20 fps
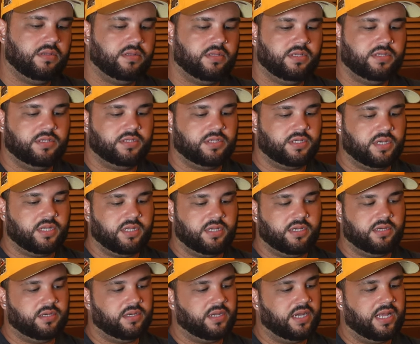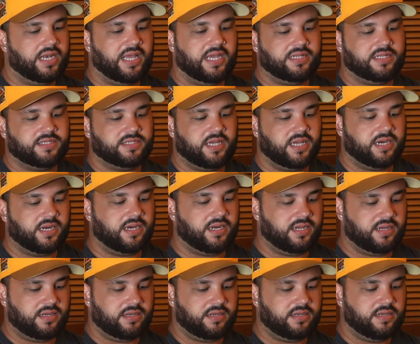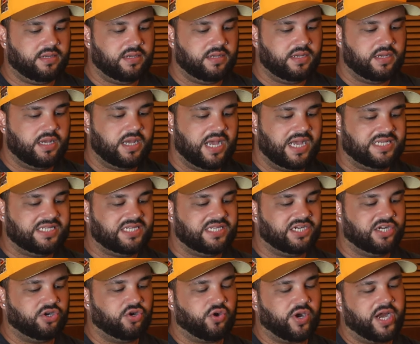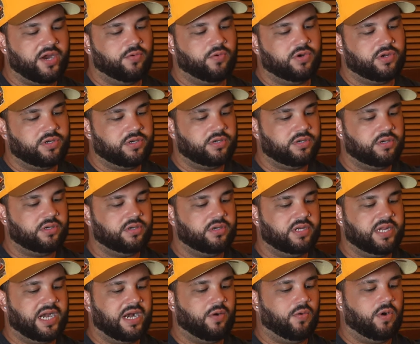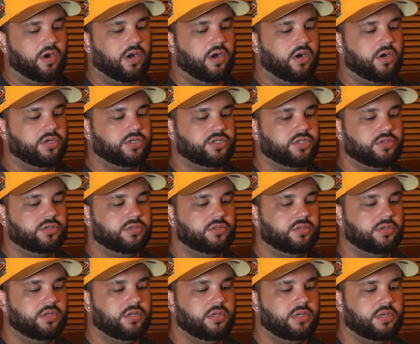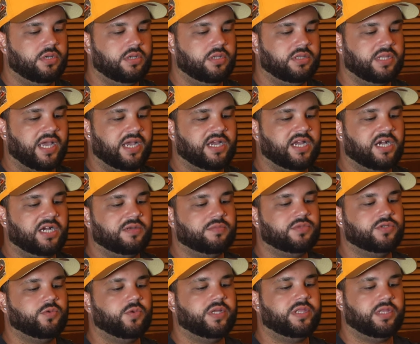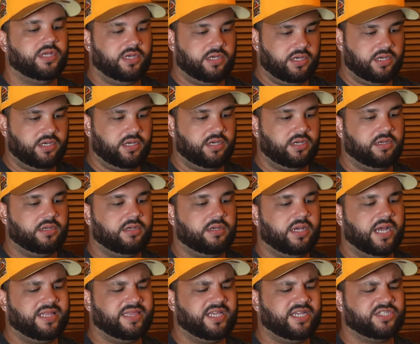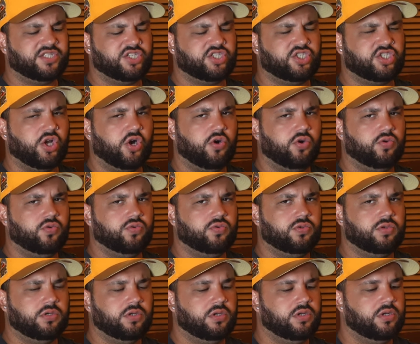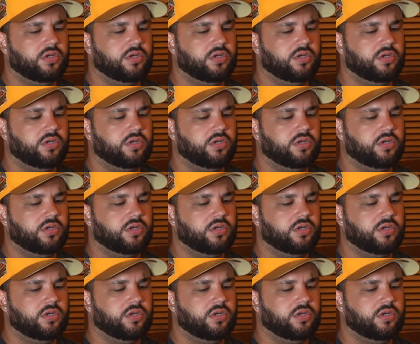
This is clean. I like this hat a lot. i seen a gray one that I want also that comes with a I uh, I think it's a stone